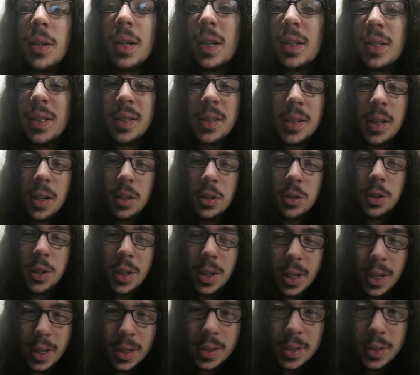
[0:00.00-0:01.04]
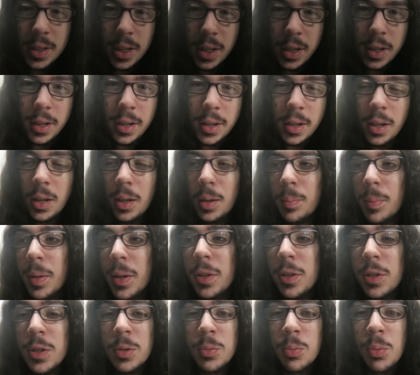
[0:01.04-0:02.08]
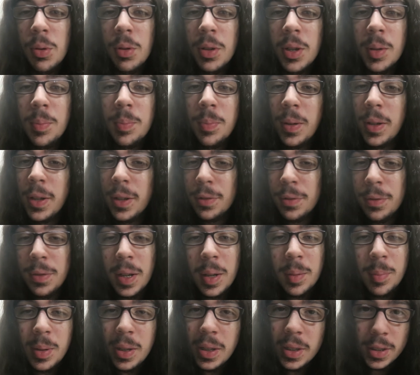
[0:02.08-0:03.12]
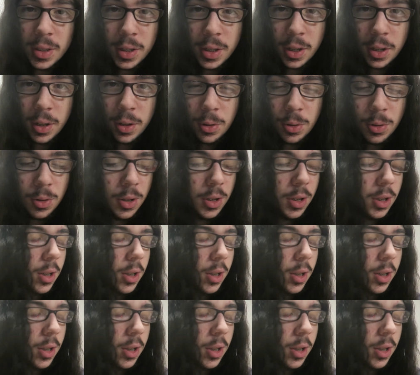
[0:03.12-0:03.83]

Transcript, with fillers: Well guys, it's actually the next day. I just woke up like 5 minutes ago.